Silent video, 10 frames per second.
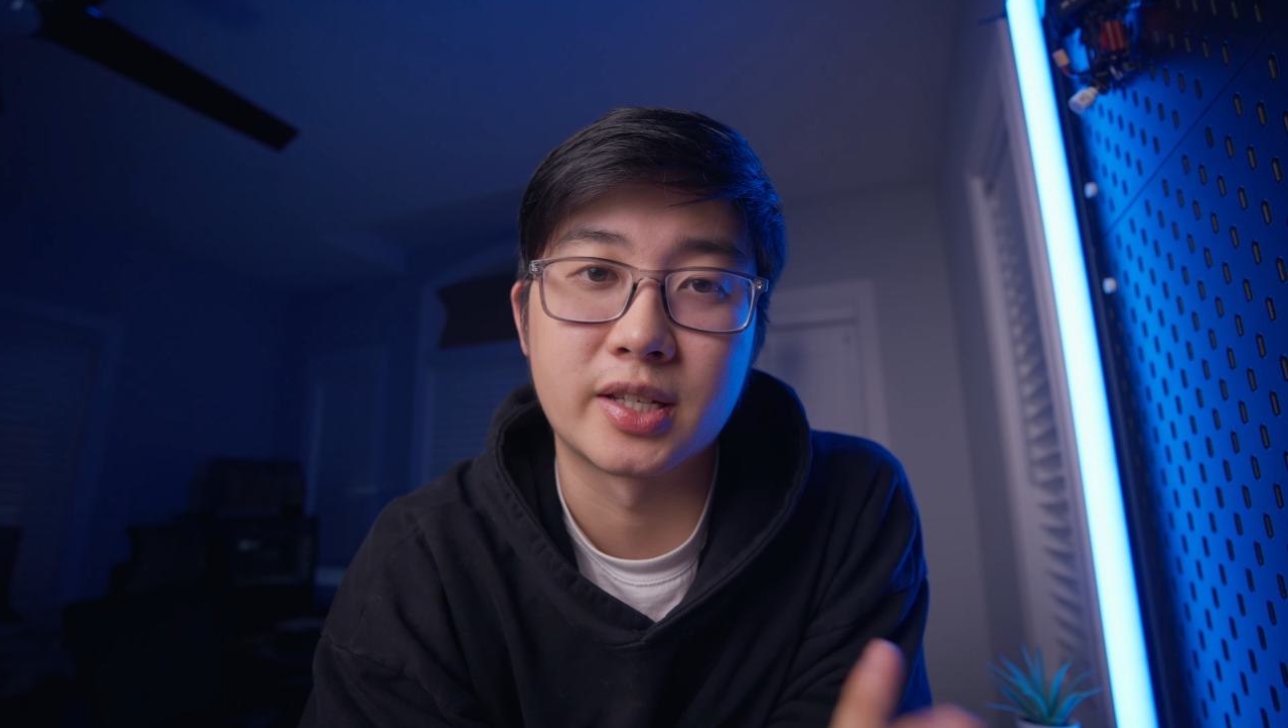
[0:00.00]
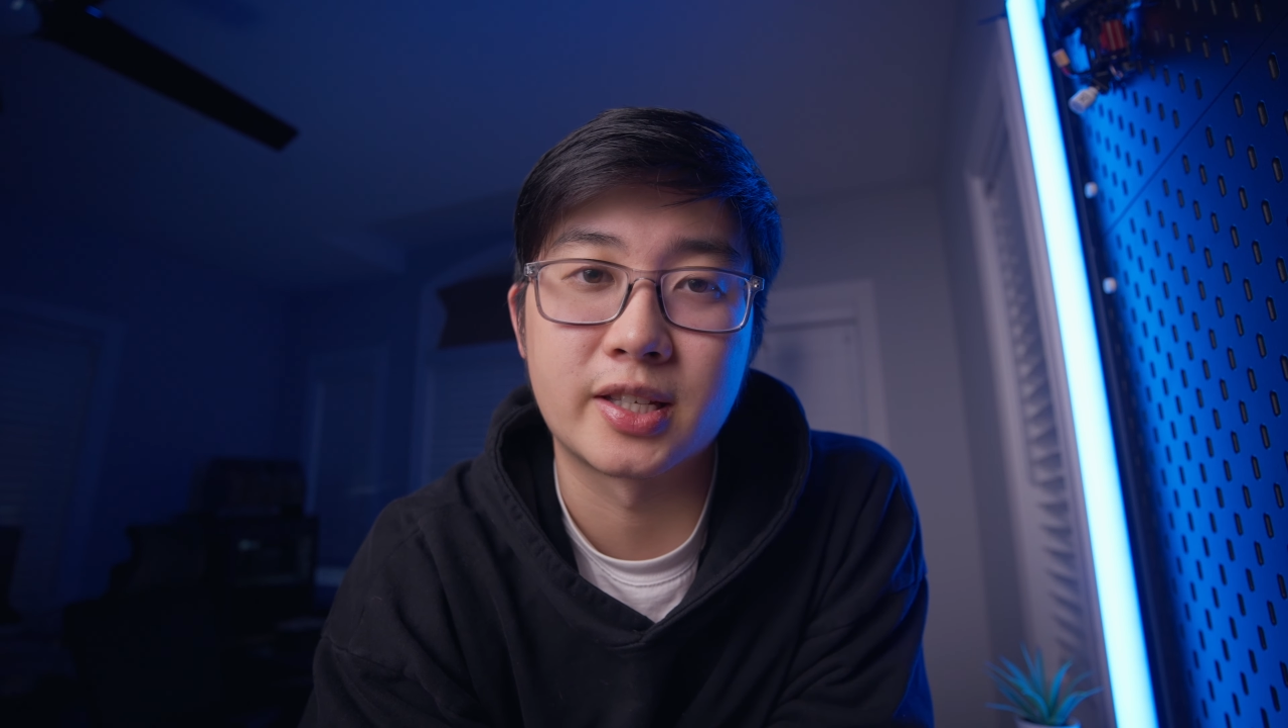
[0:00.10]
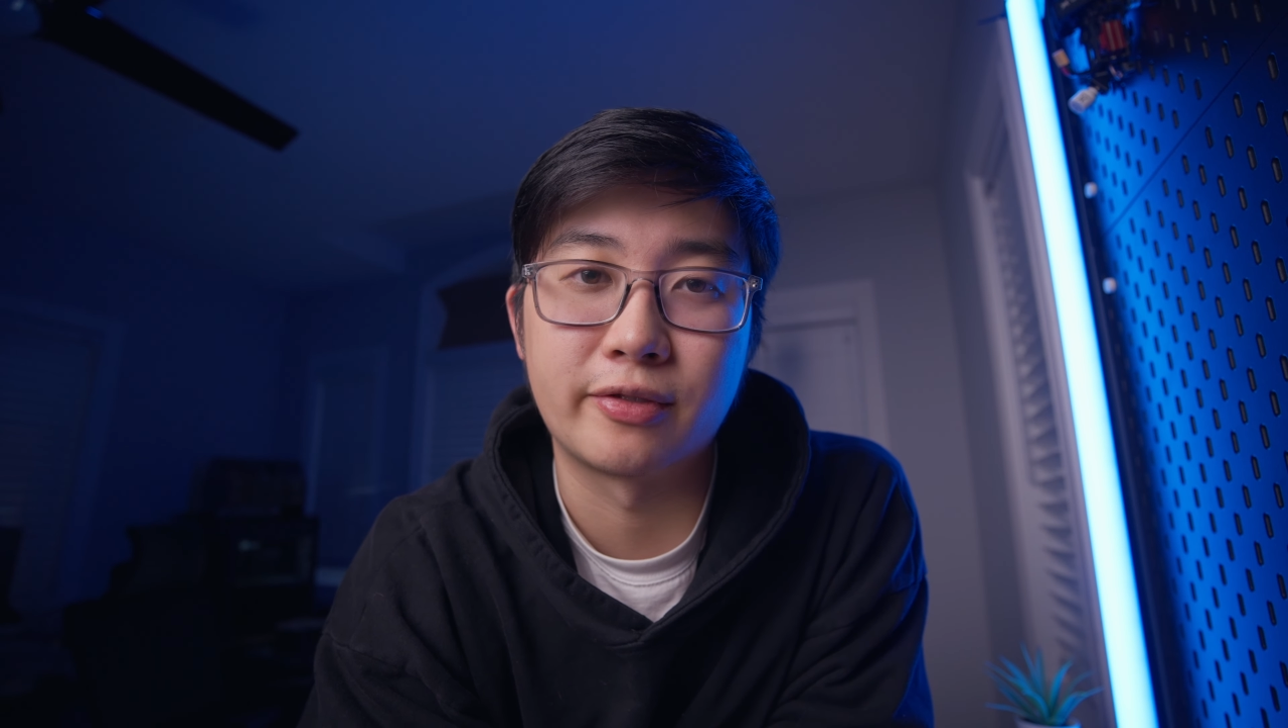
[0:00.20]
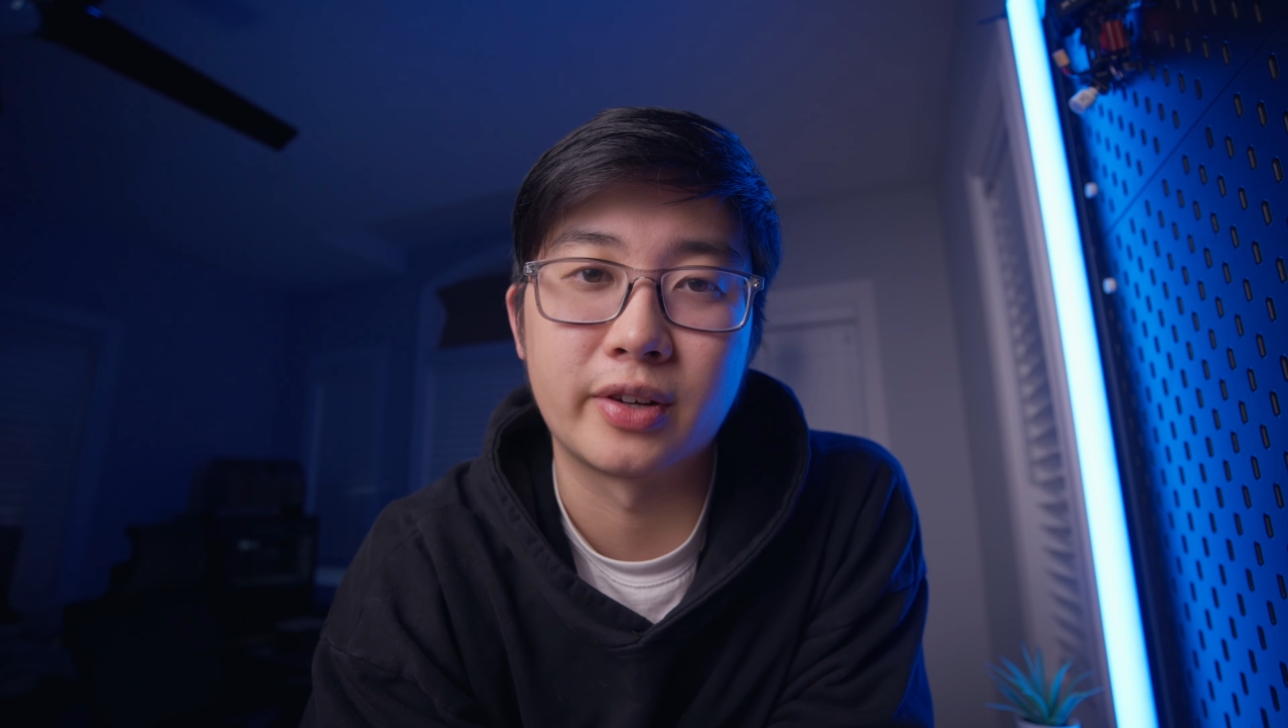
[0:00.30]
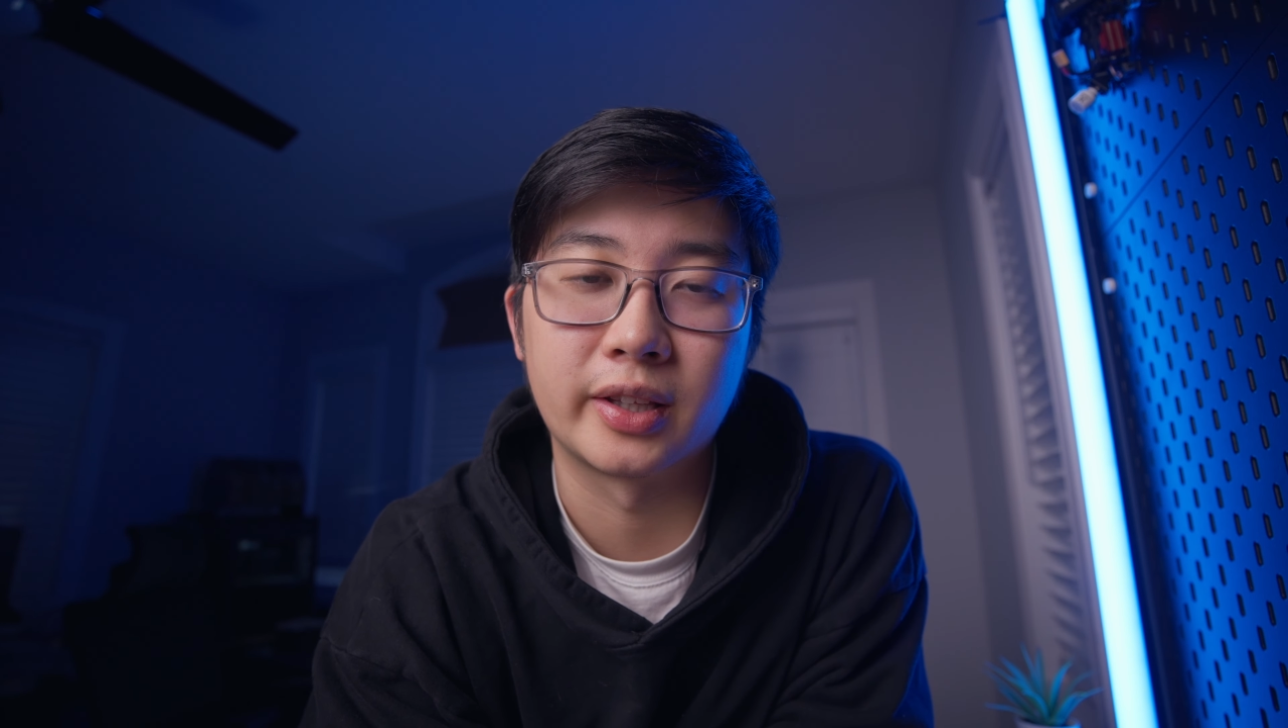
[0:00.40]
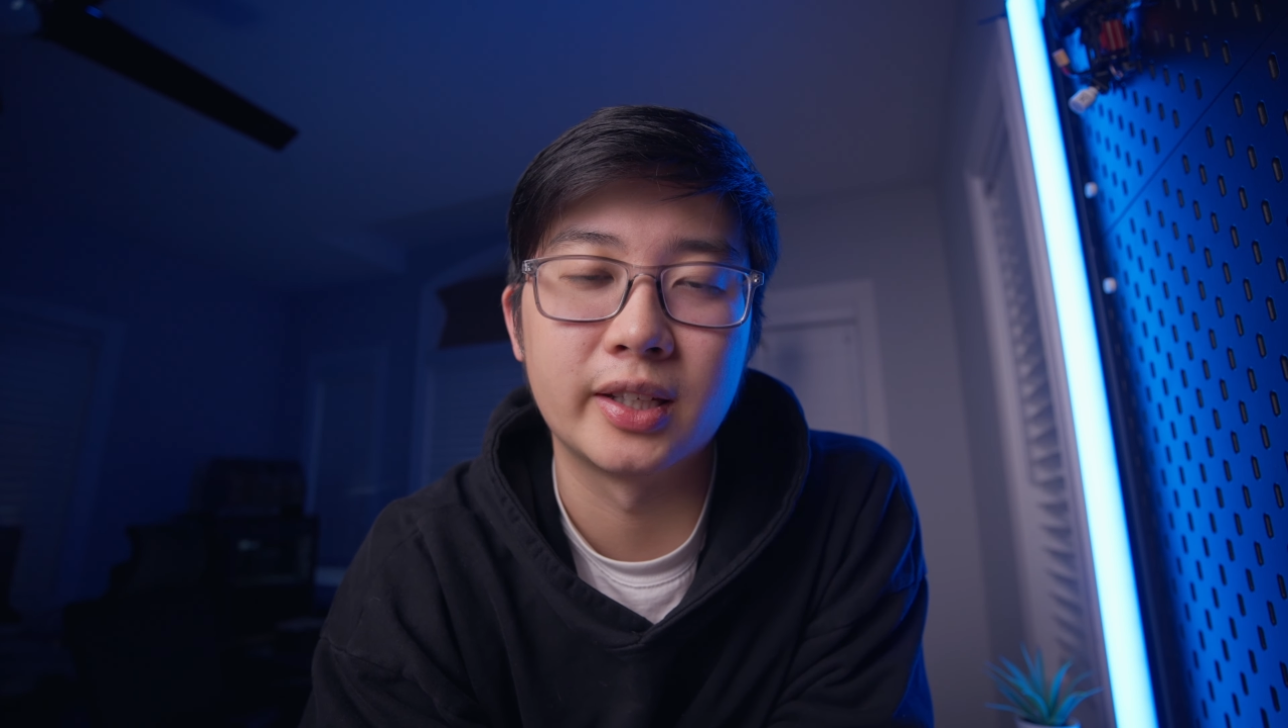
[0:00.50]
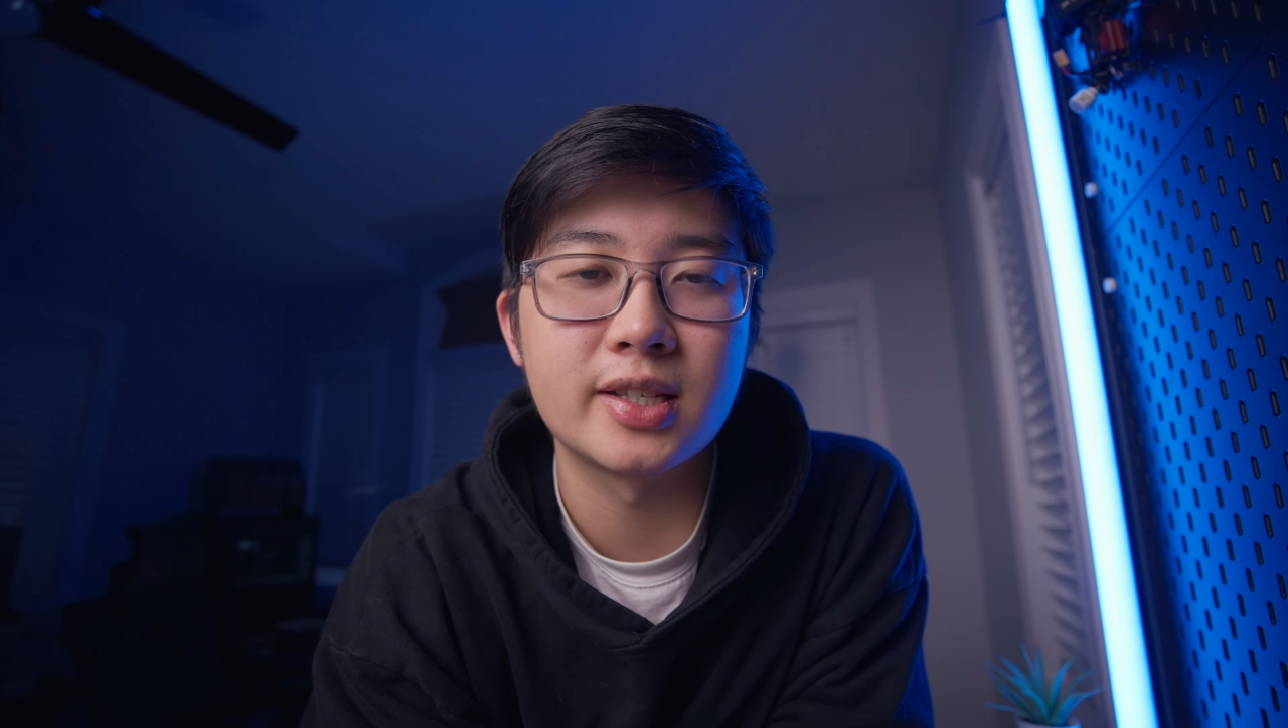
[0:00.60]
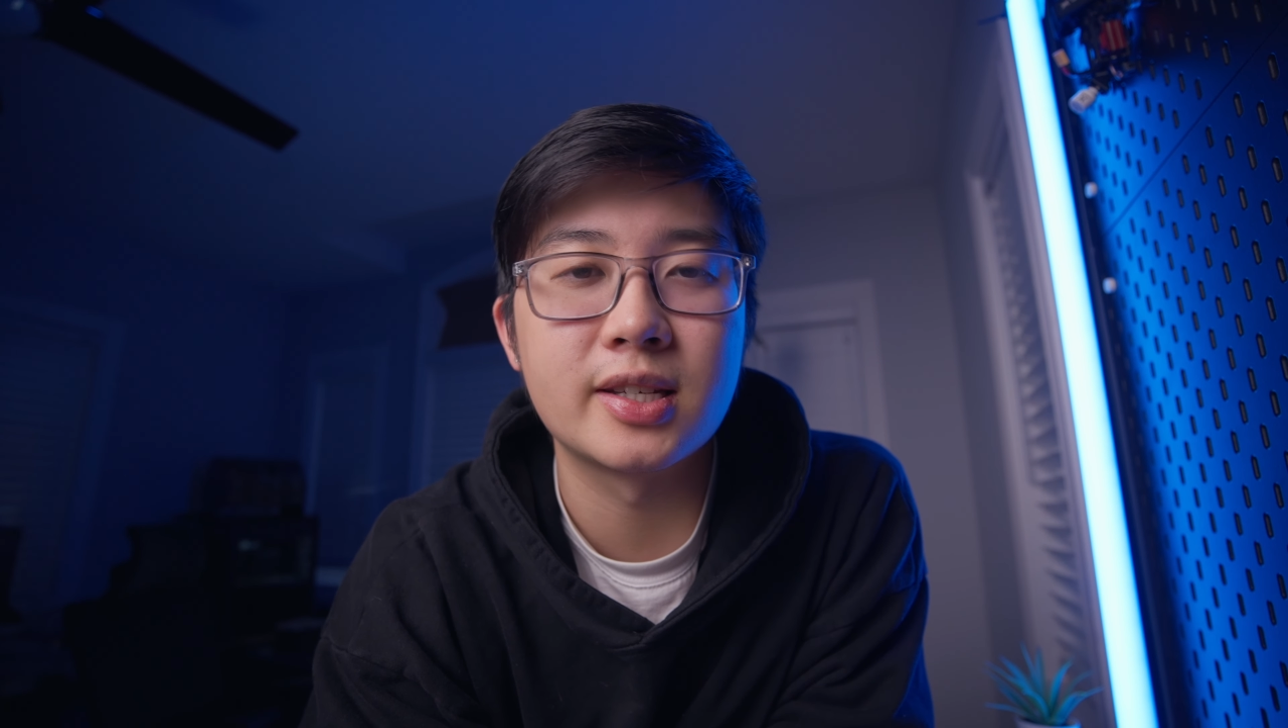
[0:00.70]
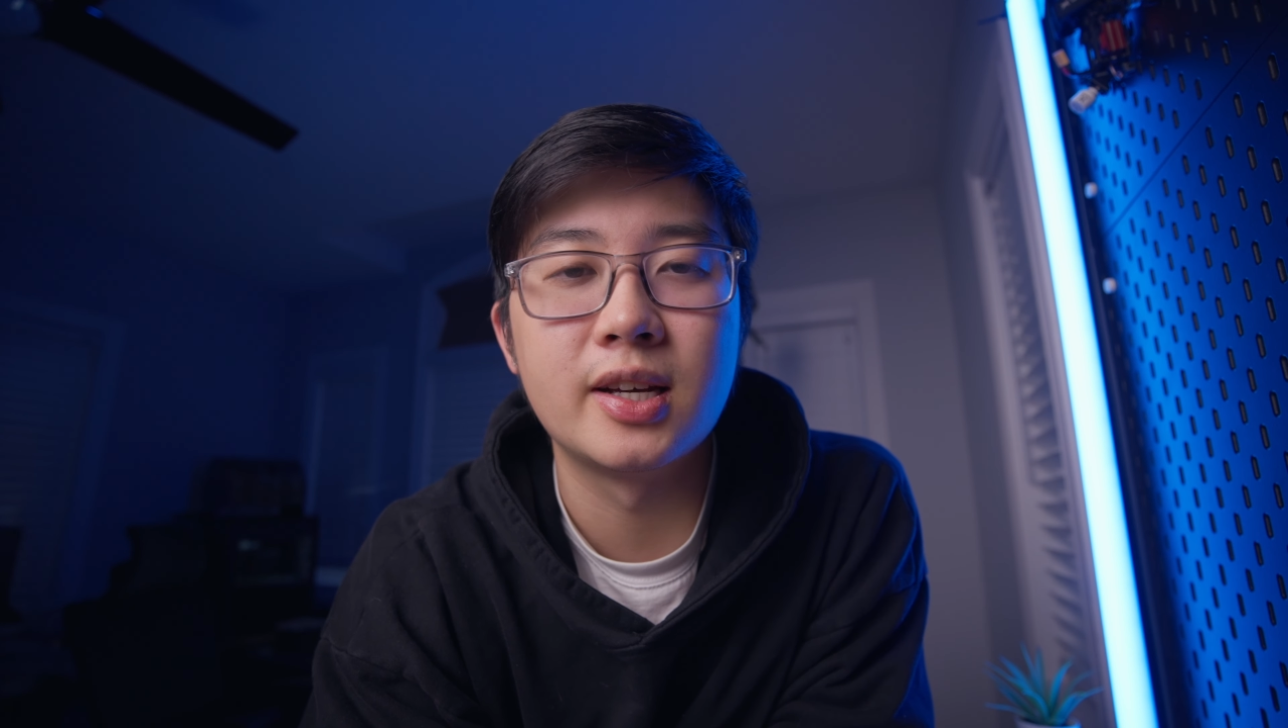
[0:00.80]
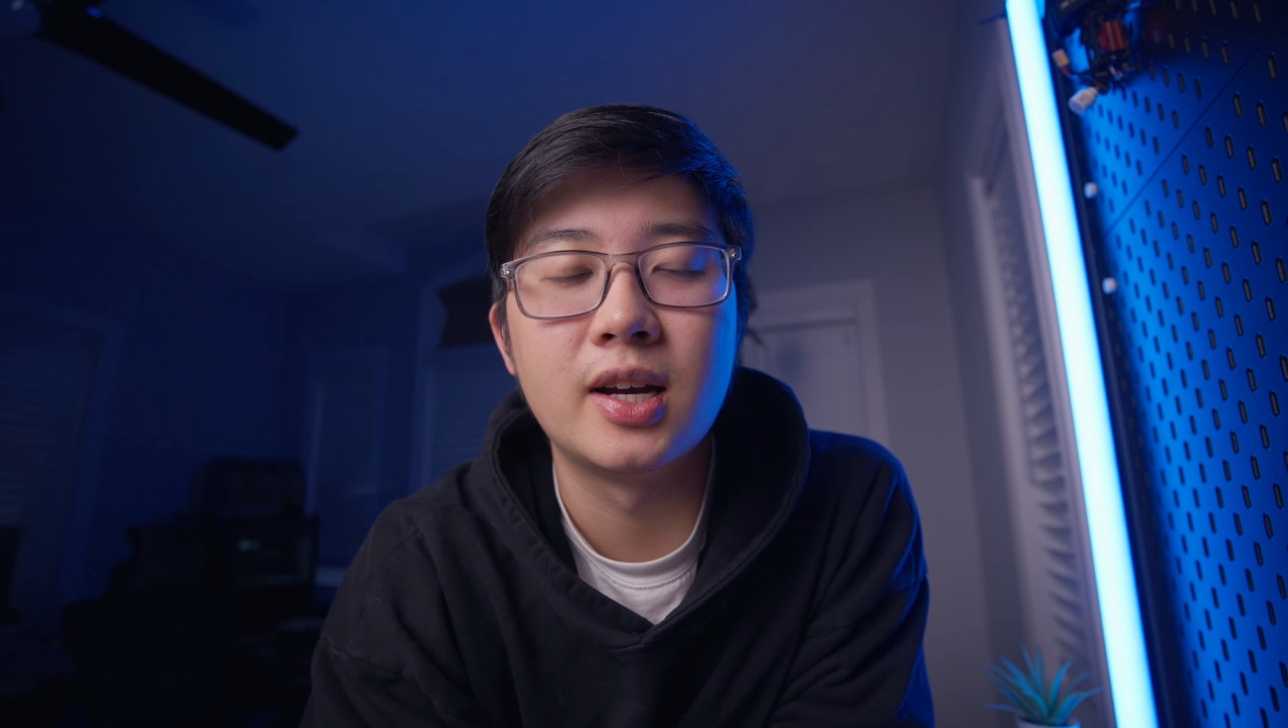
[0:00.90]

of stuff like this.